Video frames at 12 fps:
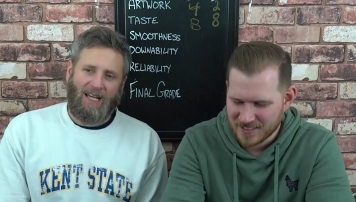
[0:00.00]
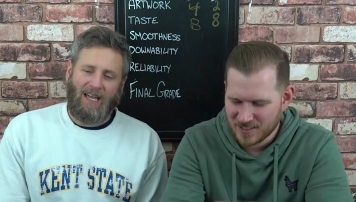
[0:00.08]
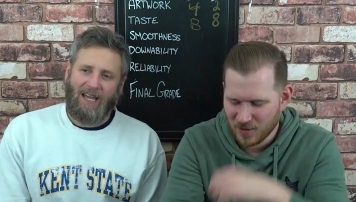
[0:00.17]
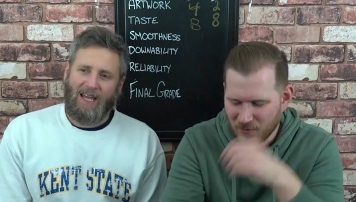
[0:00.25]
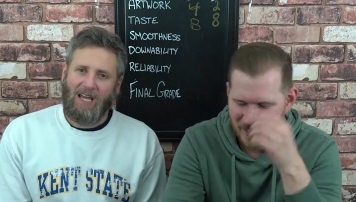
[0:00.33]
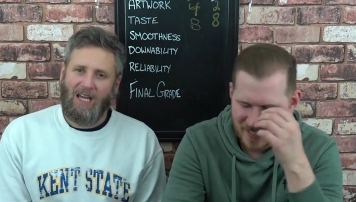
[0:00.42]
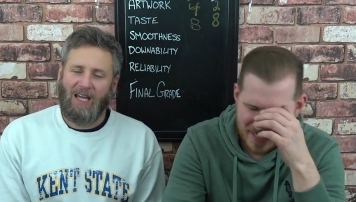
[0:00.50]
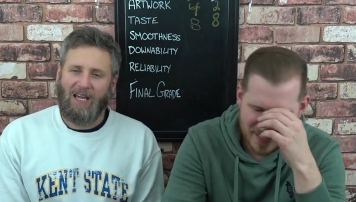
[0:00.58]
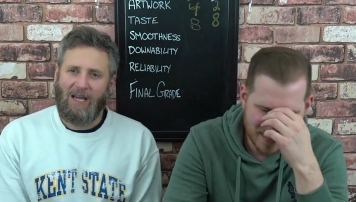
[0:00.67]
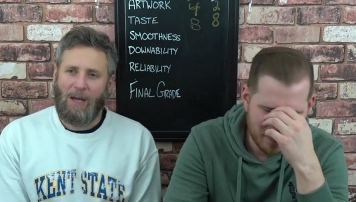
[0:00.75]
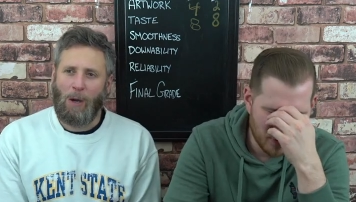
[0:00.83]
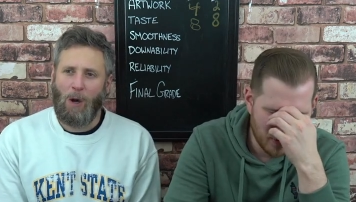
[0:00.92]
Speaker 1: So is
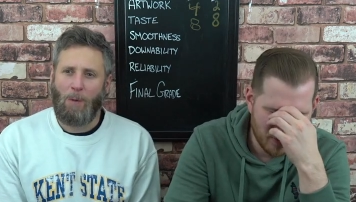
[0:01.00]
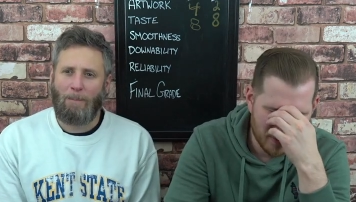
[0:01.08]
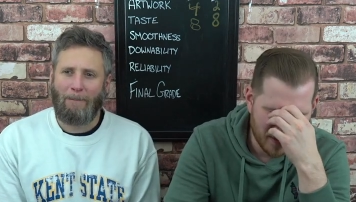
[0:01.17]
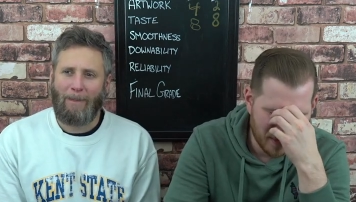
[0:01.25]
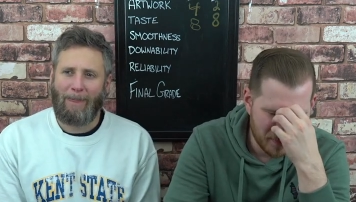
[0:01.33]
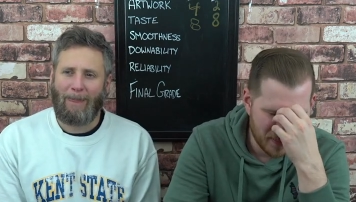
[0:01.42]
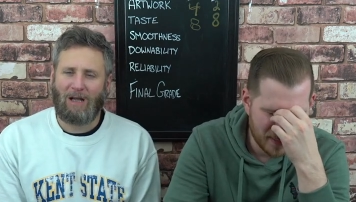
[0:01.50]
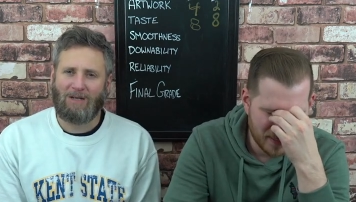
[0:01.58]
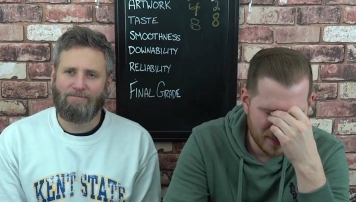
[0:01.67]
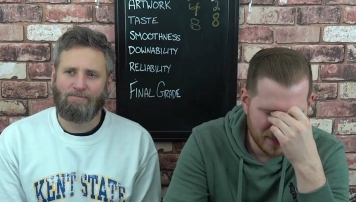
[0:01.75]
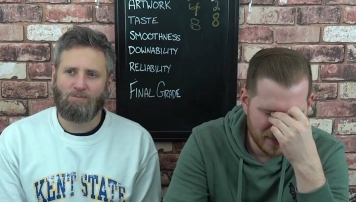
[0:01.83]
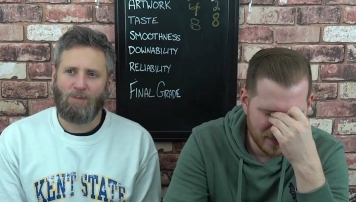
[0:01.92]
it smooth? I mean...
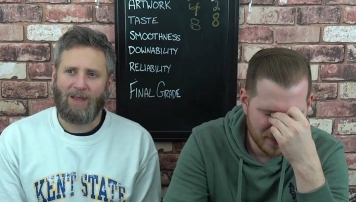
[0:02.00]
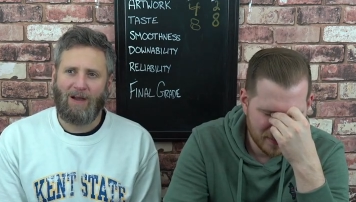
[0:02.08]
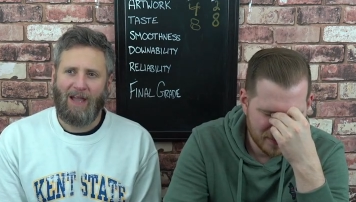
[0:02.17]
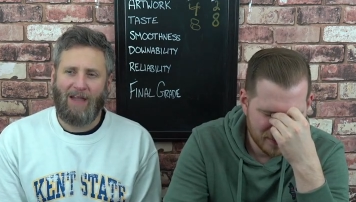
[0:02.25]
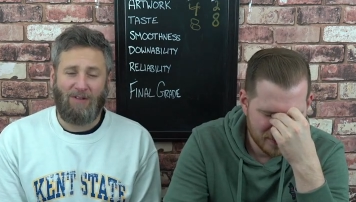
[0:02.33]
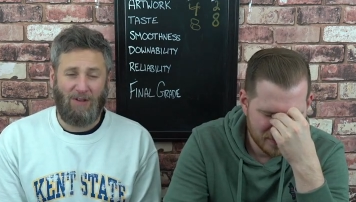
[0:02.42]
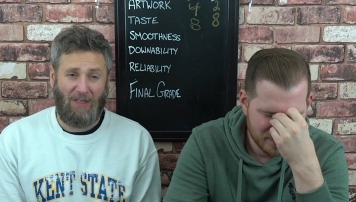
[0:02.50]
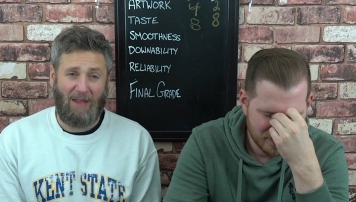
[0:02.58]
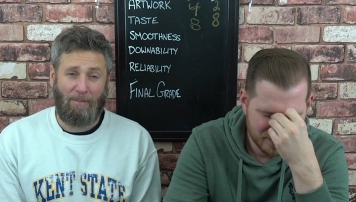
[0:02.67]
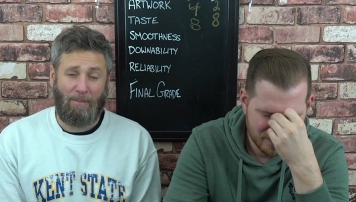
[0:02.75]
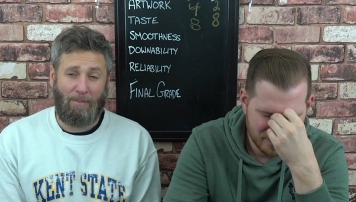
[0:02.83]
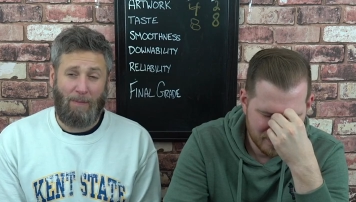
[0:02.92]
If you
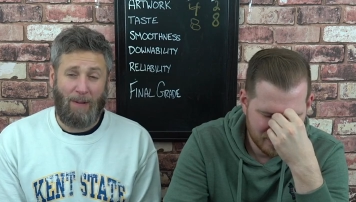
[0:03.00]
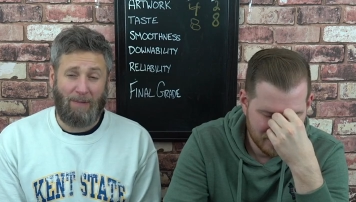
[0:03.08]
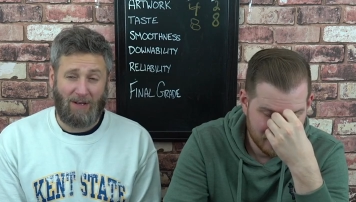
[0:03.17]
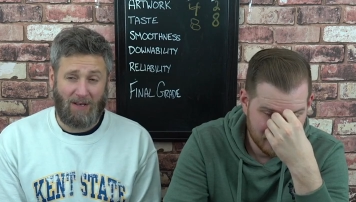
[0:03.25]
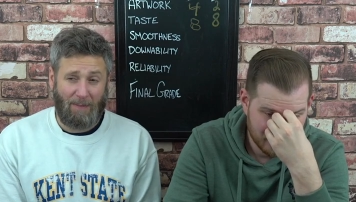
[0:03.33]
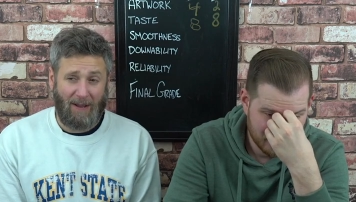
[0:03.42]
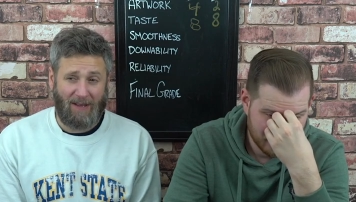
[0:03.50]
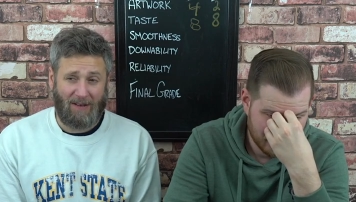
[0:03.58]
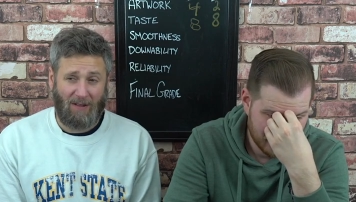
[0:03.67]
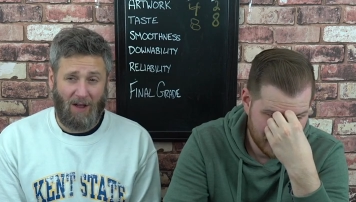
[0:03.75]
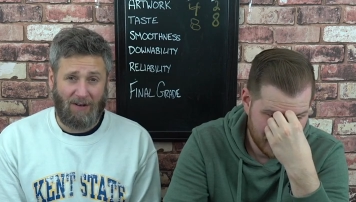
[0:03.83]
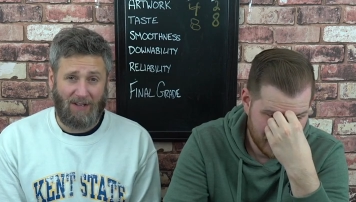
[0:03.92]
think pumpkin spice
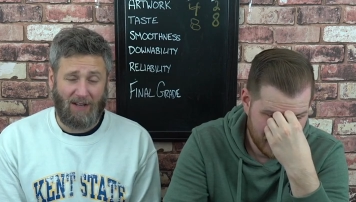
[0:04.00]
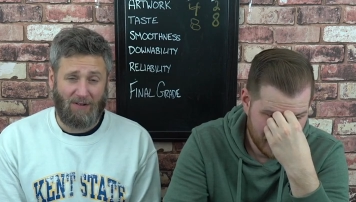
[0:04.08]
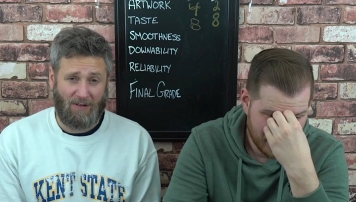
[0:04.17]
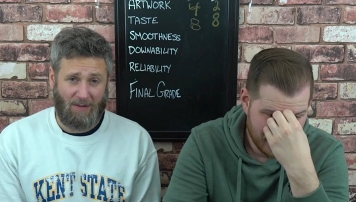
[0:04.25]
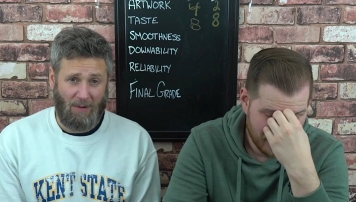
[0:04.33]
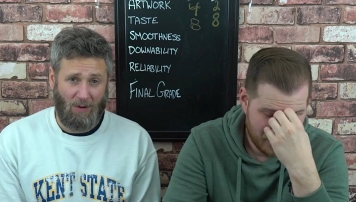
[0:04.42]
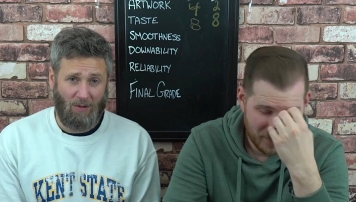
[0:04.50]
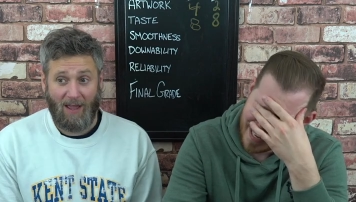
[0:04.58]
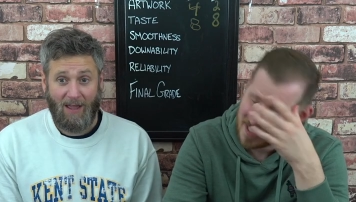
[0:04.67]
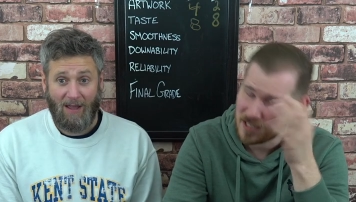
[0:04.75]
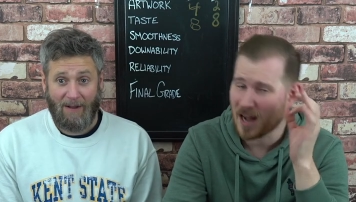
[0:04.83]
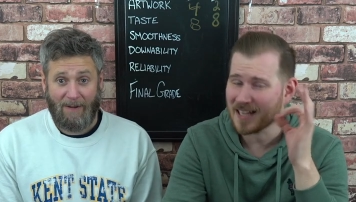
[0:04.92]
lattes are smooth.
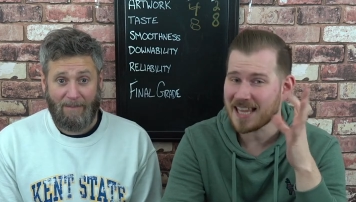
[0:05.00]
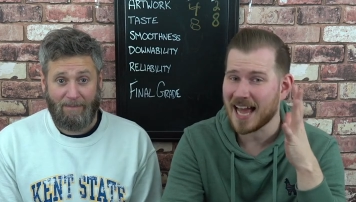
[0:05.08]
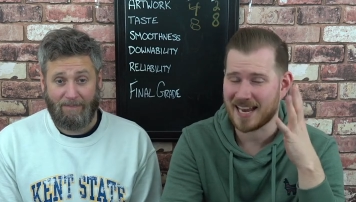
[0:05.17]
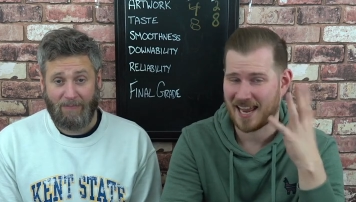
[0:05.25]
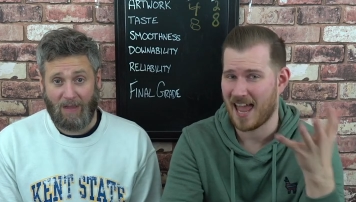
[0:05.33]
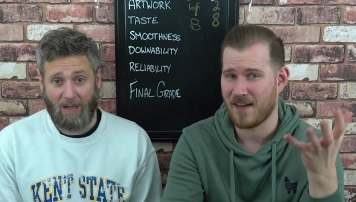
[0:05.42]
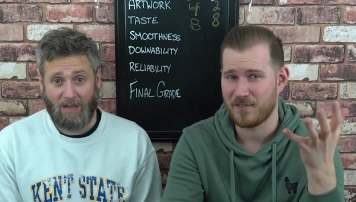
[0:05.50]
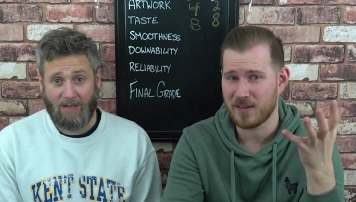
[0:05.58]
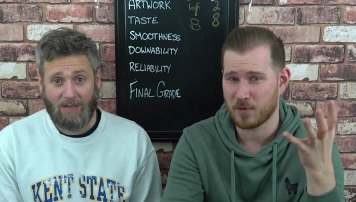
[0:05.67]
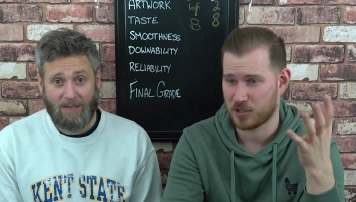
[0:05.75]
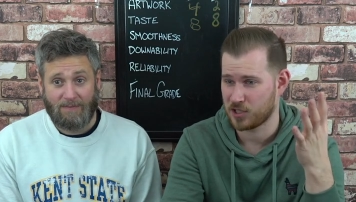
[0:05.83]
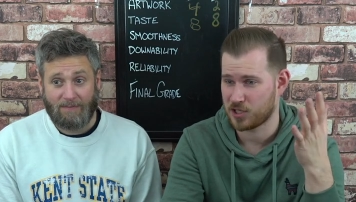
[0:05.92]
It's not that heavy,
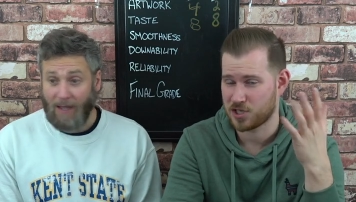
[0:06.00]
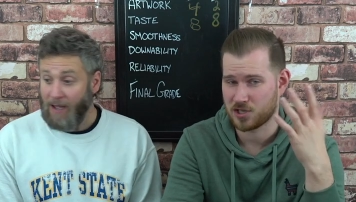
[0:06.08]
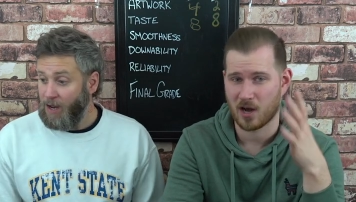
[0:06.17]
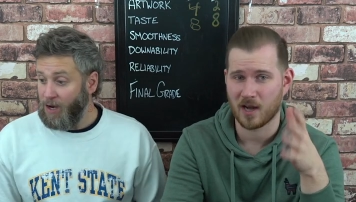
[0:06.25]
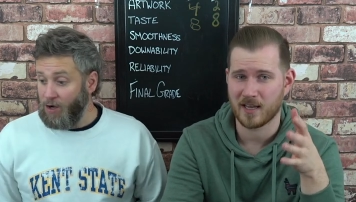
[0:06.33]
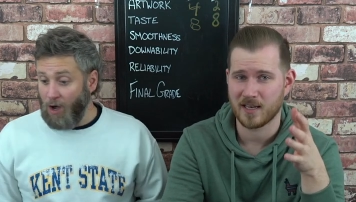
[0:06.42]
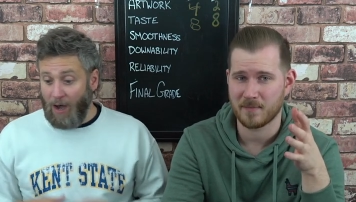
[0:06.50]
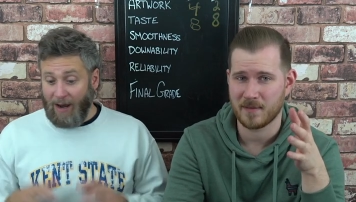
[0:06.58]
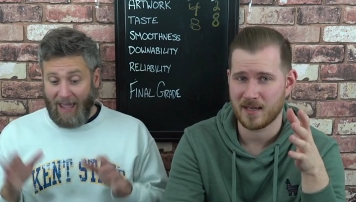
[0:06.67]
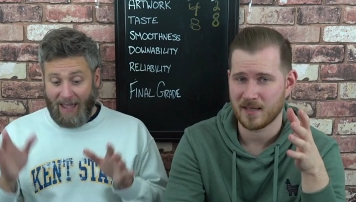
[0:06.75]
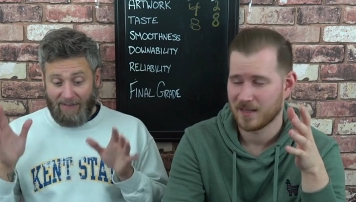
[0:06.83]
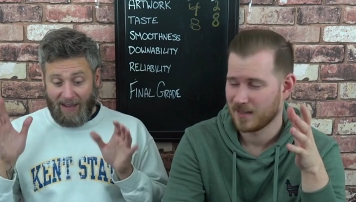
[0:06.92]
which is shocking.
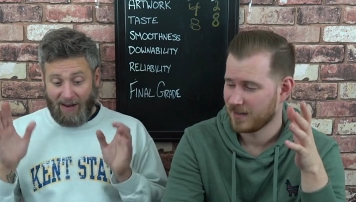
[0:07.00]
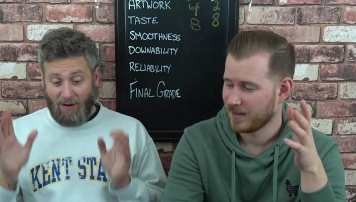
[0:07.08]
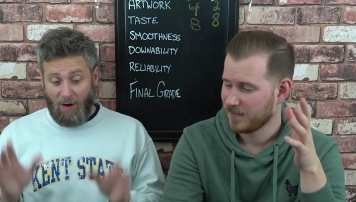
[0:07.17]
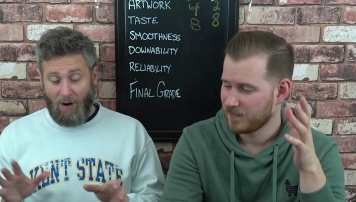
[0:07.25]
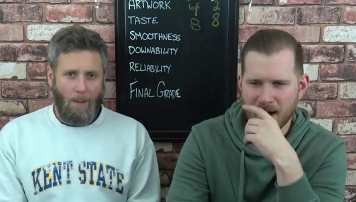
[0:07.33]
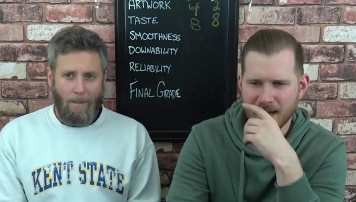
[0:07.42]
Not heavy at all.